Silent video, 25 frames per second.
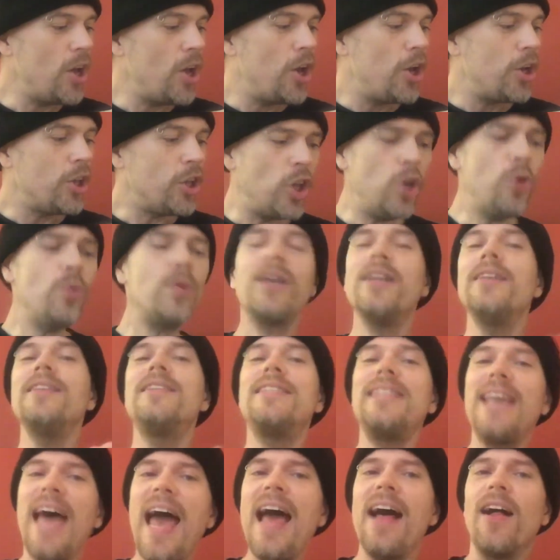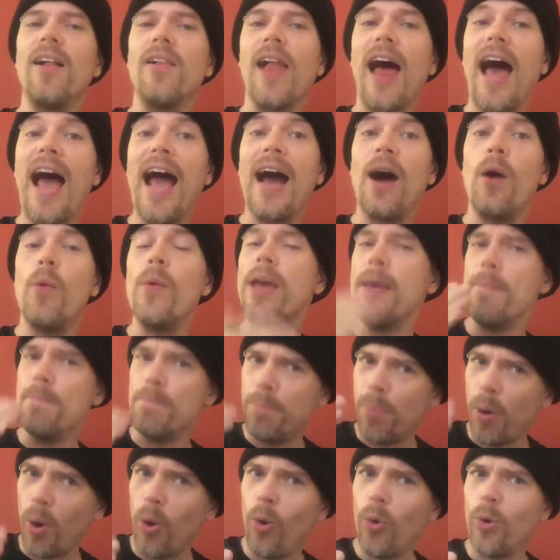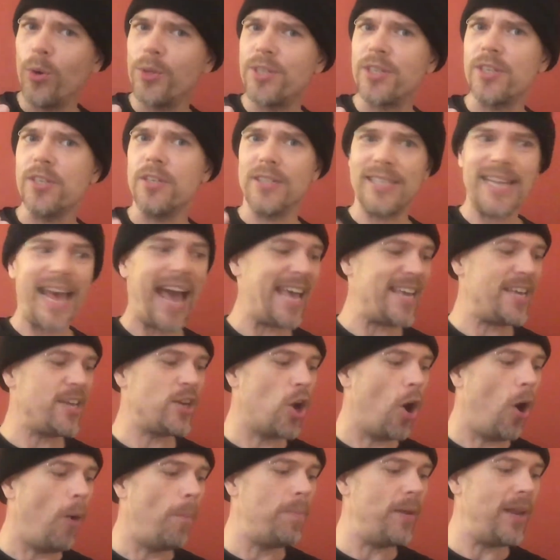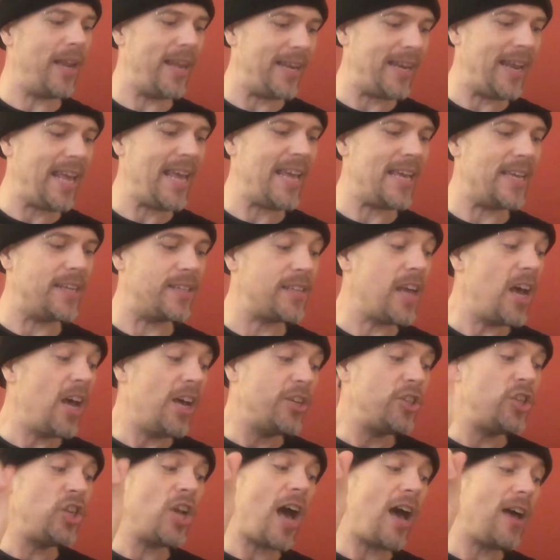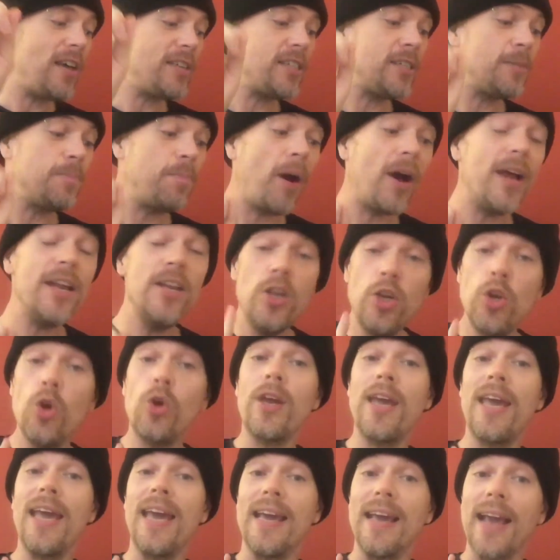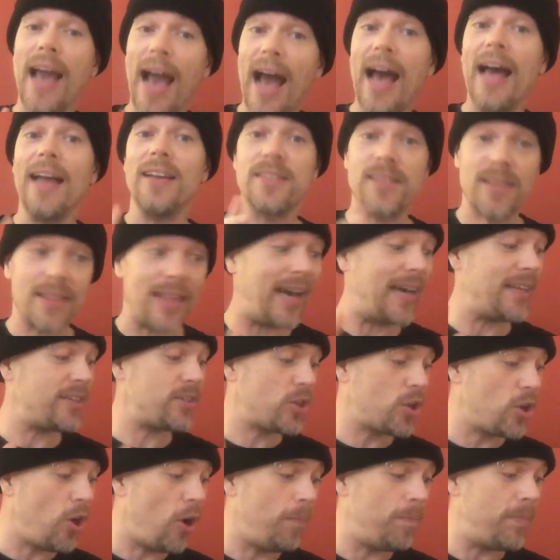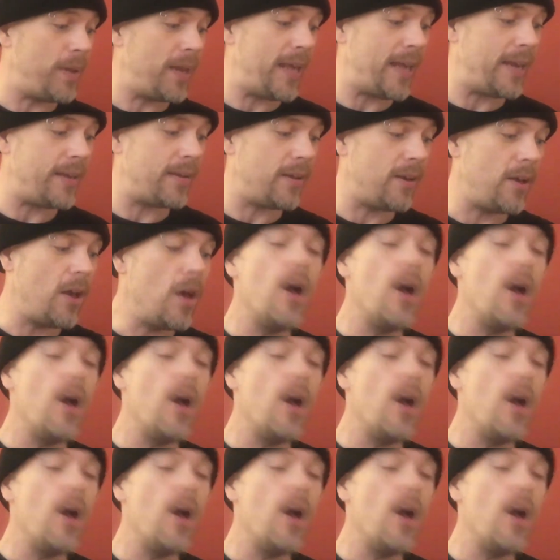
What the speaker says: You can tell how important a goblin is just by looking at that goblin.